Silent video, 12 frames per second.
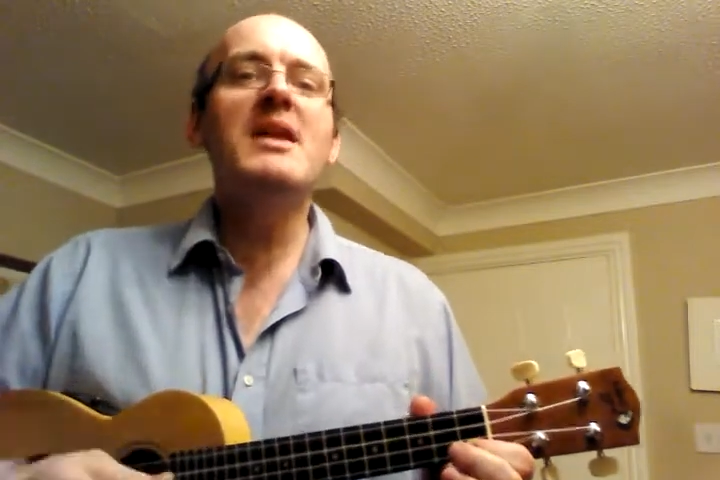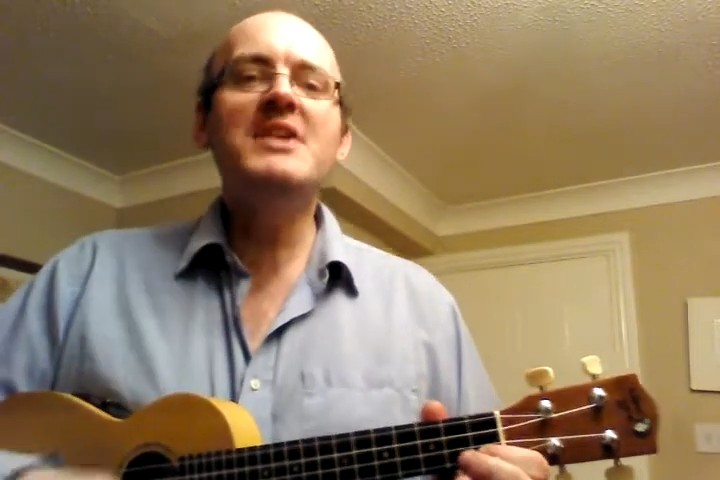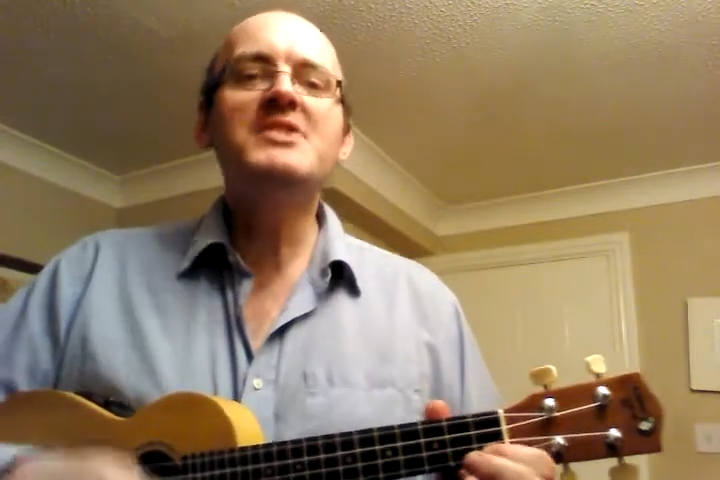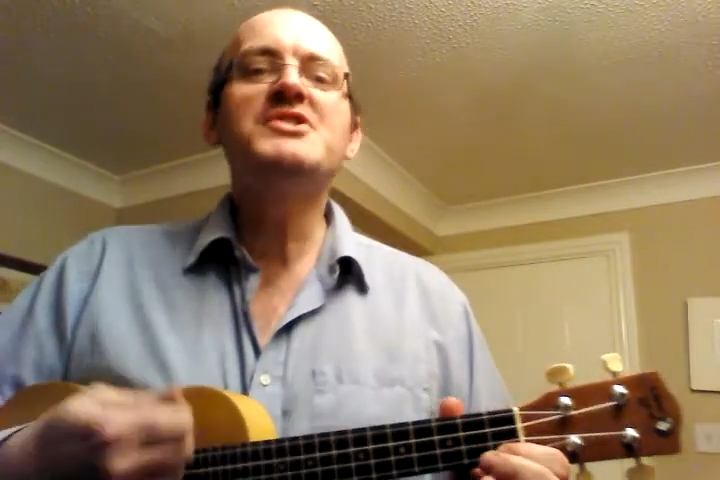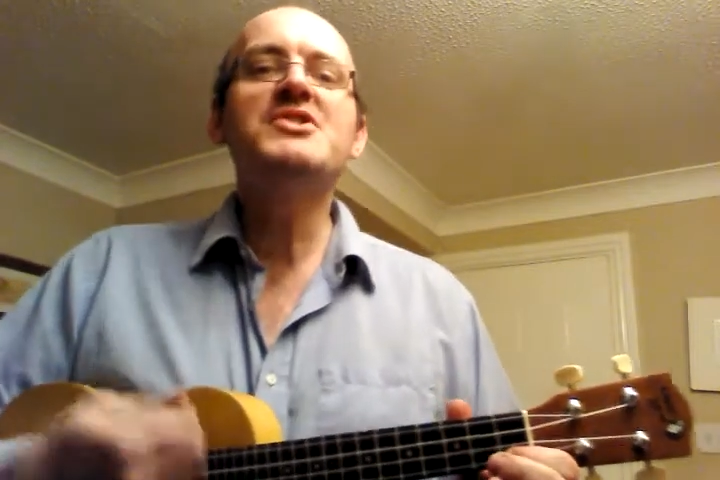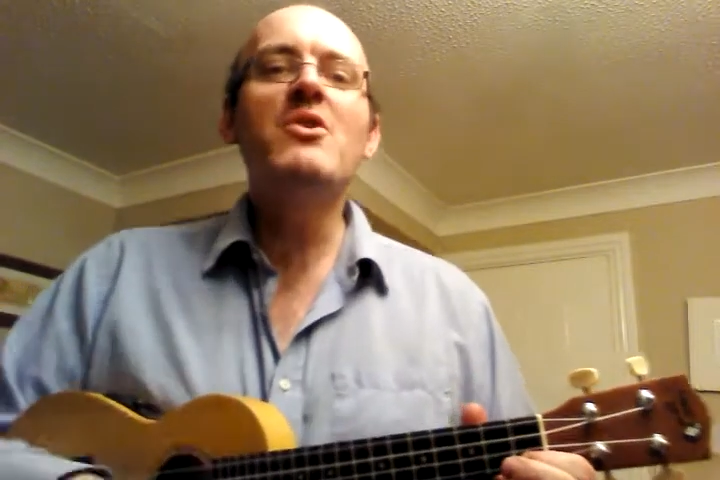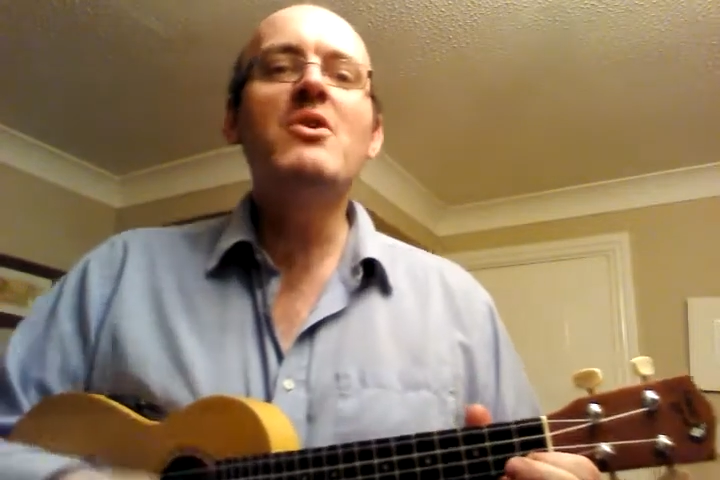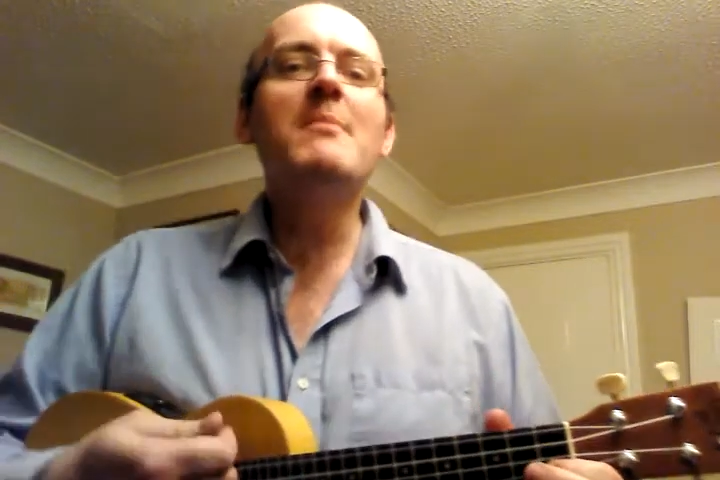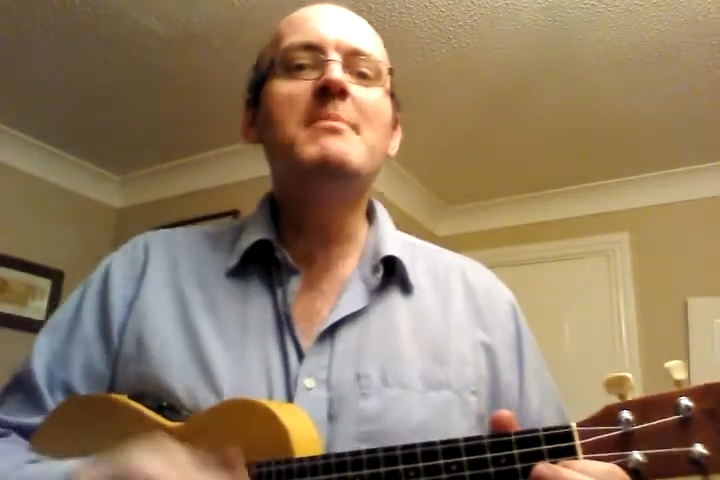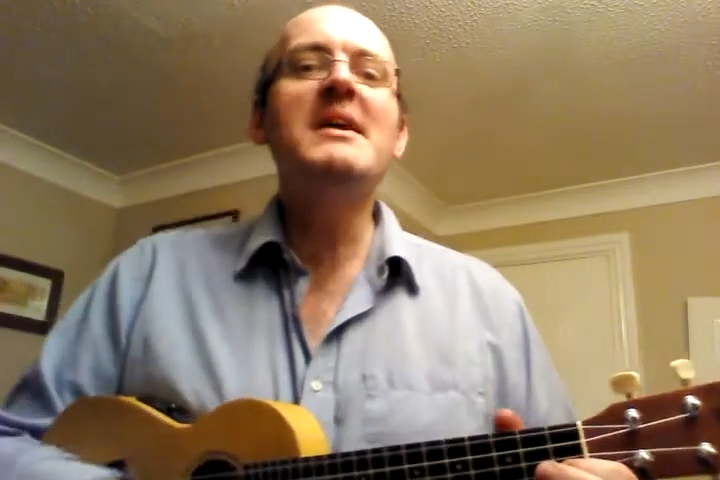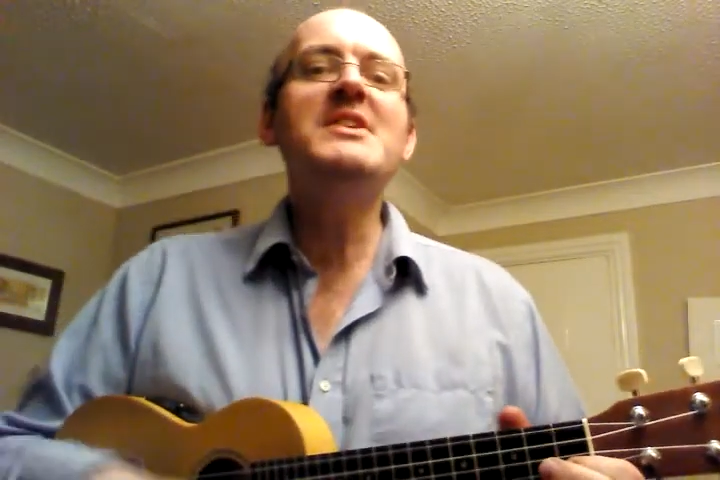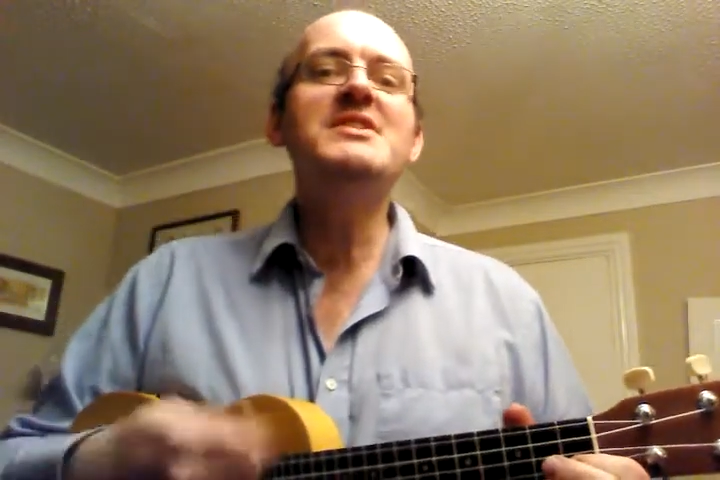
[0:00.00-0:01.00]
I just call
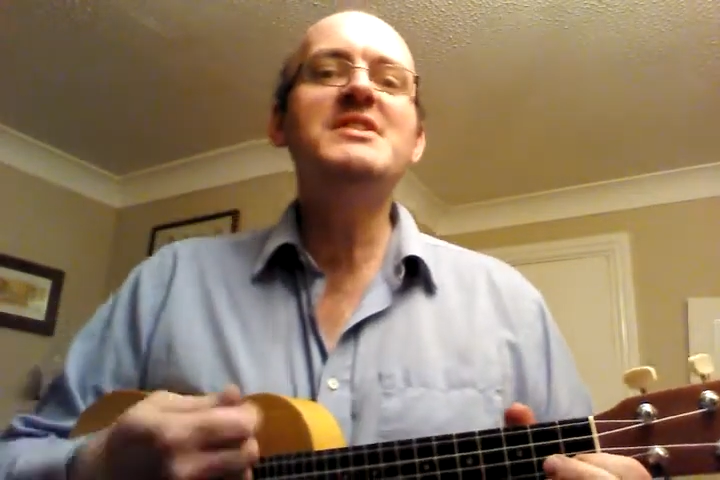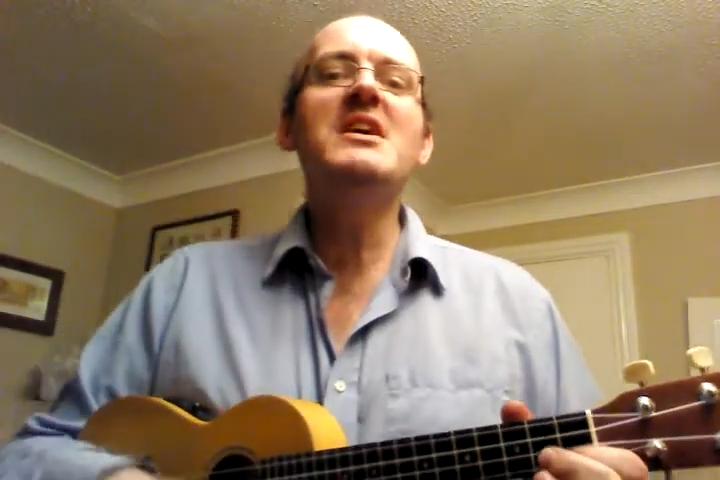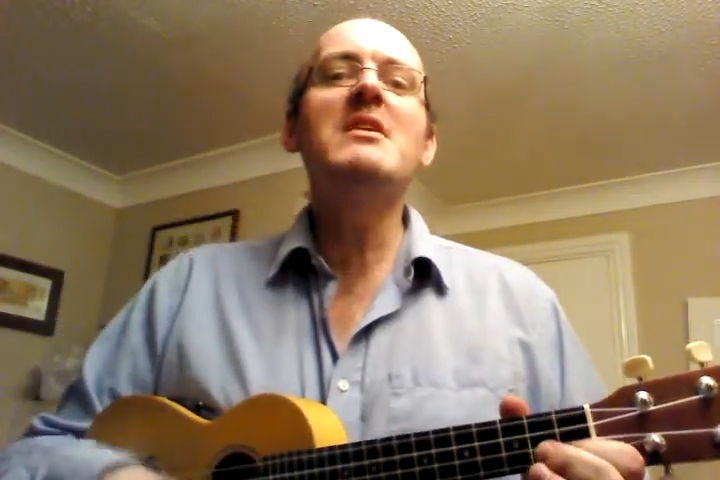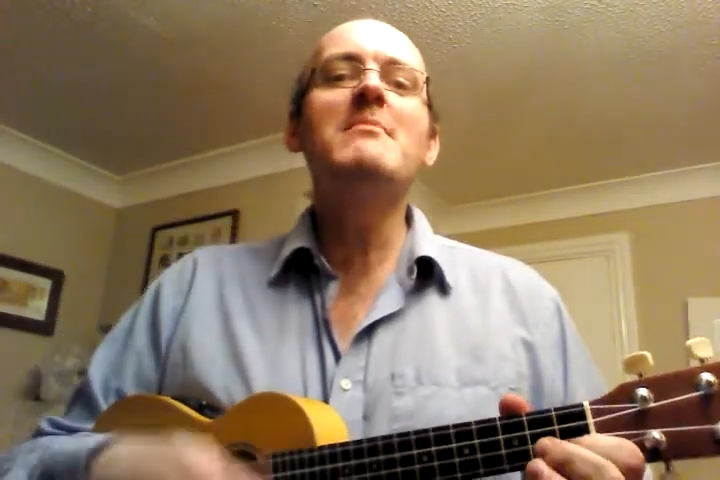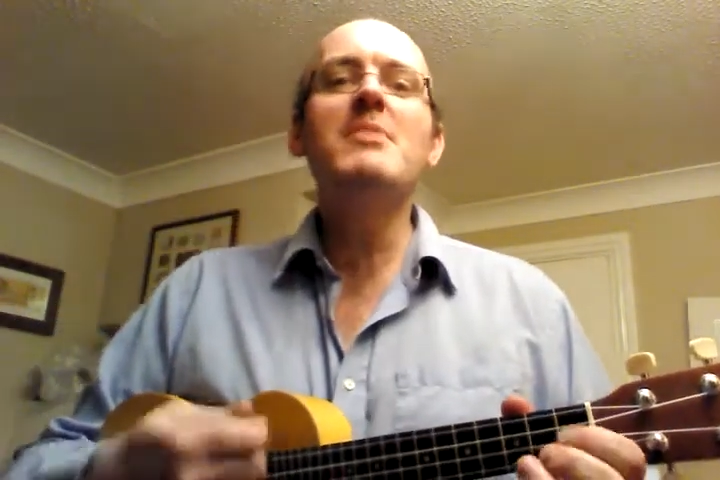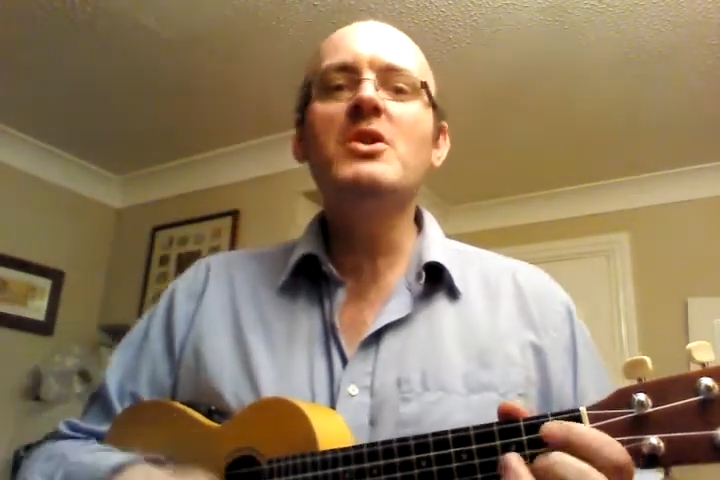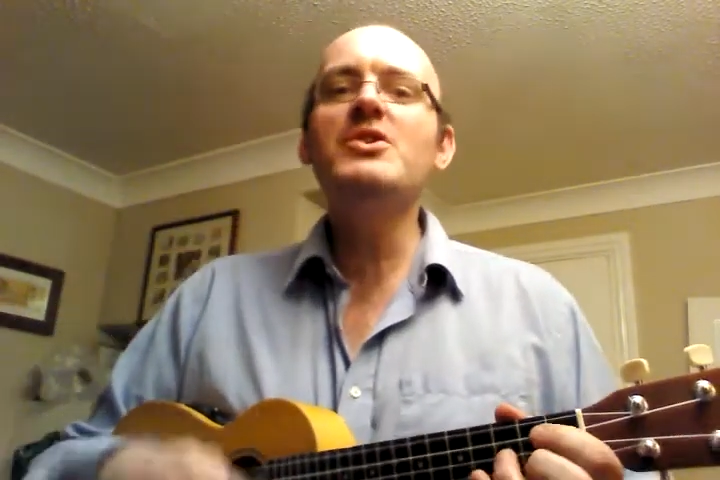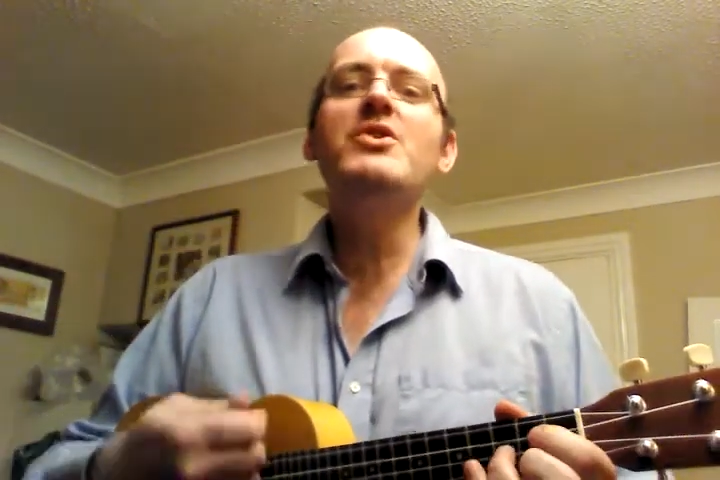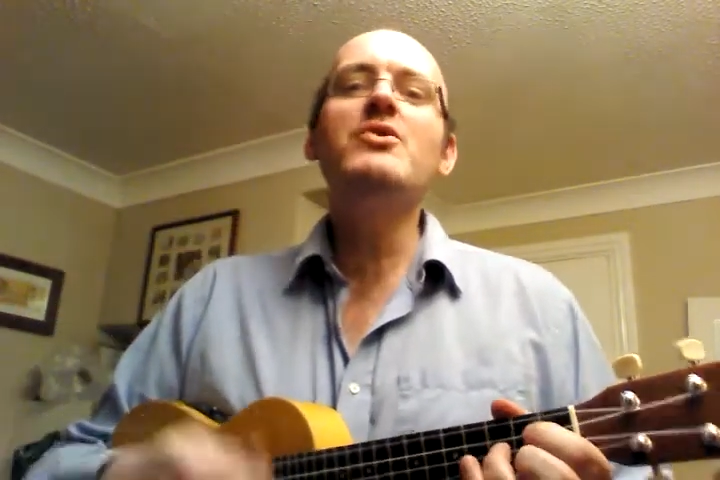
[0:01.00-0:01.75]
on PGW.